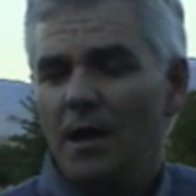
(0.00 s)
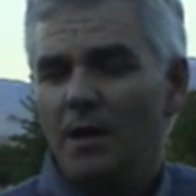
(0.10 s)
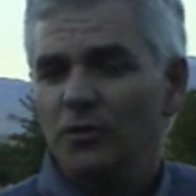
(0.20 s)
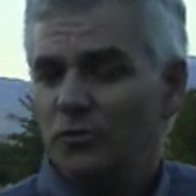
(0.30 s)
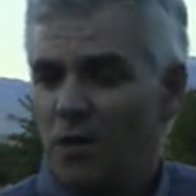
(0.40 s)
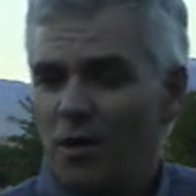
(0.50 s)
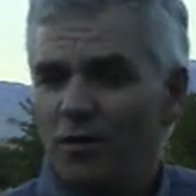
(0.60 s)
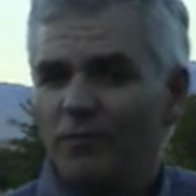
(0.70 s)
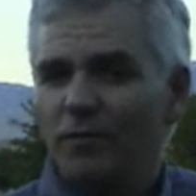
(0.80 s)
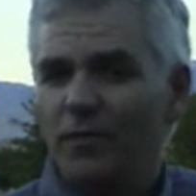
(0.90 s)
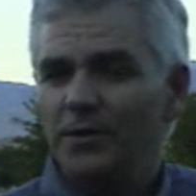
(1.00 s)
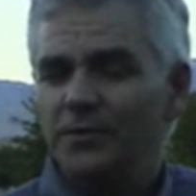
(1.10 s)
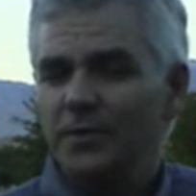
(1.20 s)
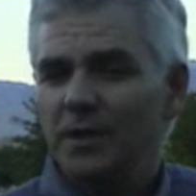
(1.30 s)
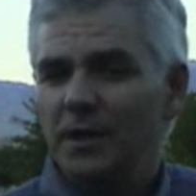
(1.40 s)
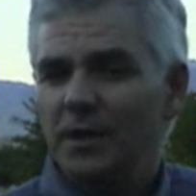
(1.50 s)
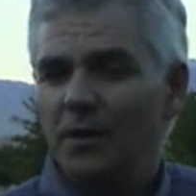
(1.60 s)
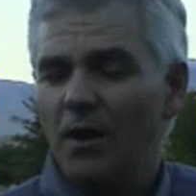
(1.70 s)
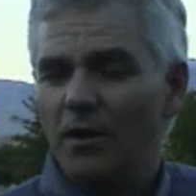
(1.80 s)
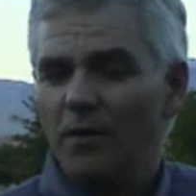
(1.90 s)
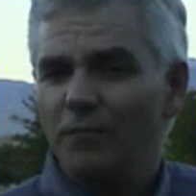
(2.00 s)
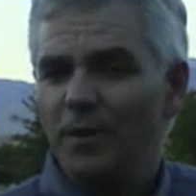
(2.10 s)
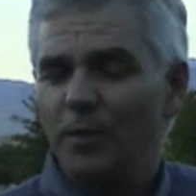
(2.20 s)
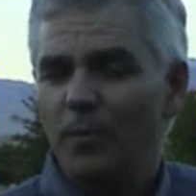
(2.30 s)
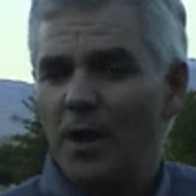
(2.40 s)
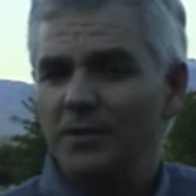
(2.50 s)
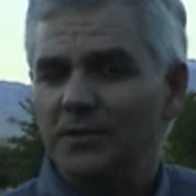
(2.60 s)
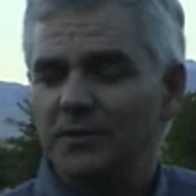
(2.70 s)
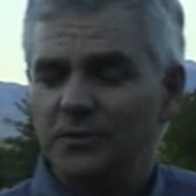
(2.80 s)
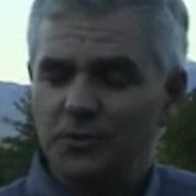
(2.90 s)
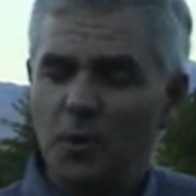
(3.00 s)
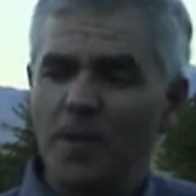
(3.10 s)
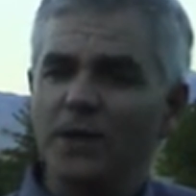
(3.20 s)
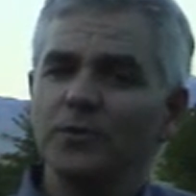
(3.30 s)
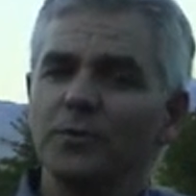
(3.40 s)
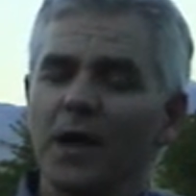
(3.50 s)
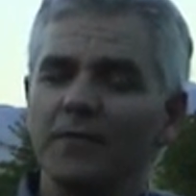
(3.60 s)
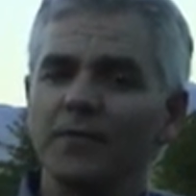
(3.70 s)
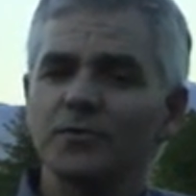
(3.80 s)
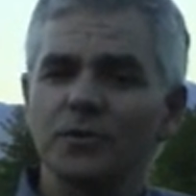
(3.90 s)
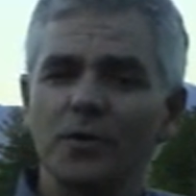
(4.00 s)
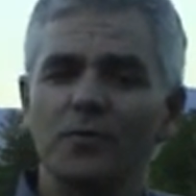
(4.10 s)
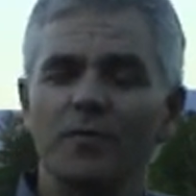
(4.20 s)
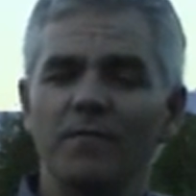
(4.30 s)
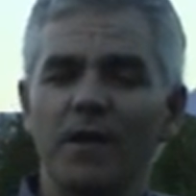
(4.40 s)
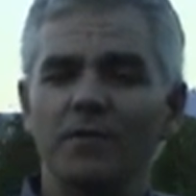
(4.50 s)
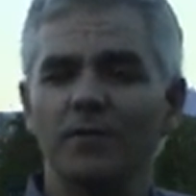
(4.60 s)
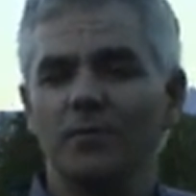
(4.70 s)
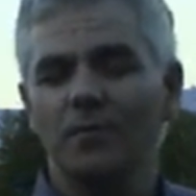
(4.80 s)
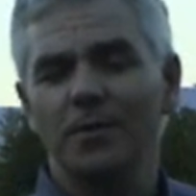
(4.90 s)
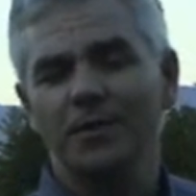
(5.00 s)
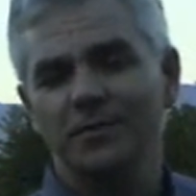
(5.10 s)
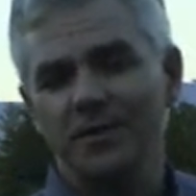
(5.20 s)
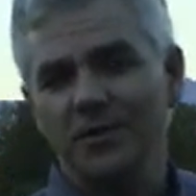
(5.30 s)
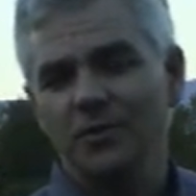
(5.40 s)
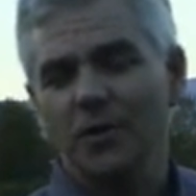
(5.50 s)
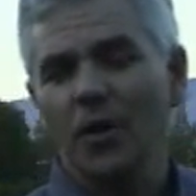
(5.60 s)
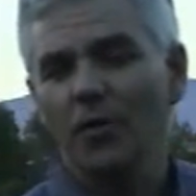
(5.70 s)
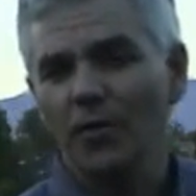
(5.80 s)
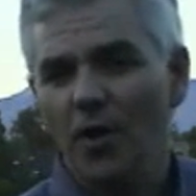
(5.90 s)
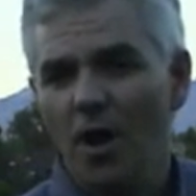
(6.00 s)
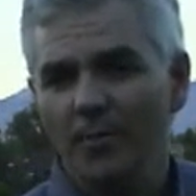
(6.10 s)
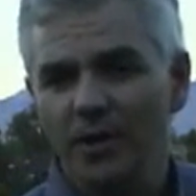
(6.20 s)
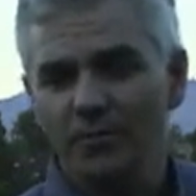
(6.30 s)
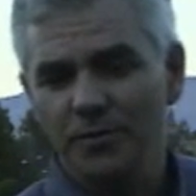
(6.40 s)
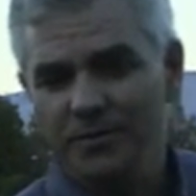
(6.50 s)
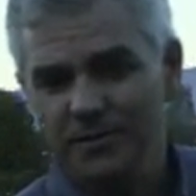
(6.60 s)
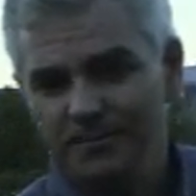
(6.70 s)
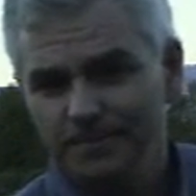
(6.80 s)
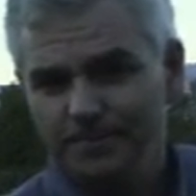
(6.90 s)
a stronger voice in our governmental process. And so about 2.5 years ago we founded an organization called Common Interest,